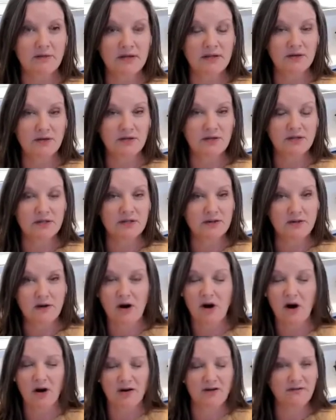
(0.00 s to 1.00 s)
resources
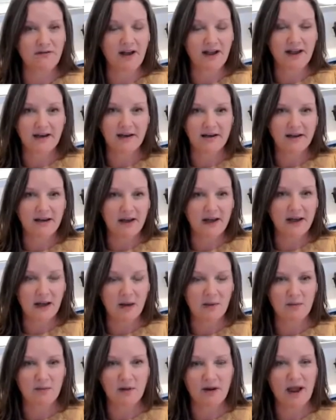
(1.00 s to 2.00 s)
are hard to find.
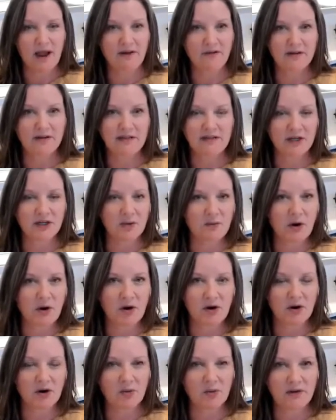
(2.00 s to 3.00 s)
Every single
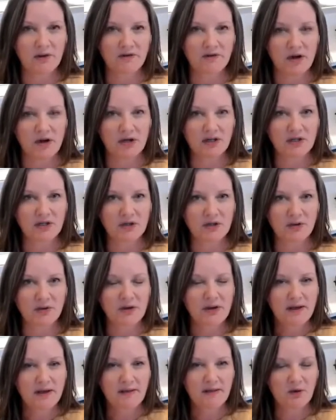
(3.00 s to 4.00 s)
partner we've talked
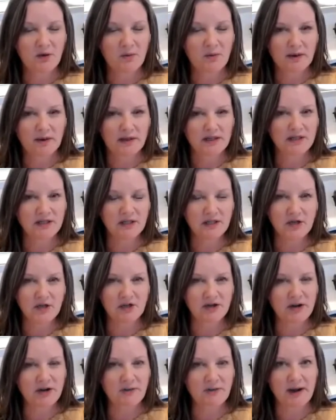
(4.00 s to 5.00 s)
to, their biggest
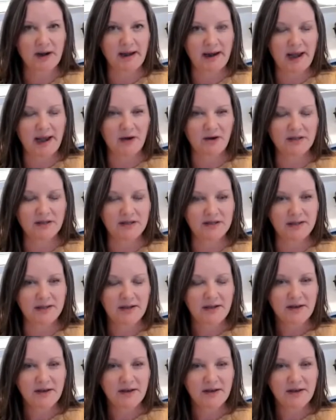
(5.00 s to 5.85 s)
constraint right now is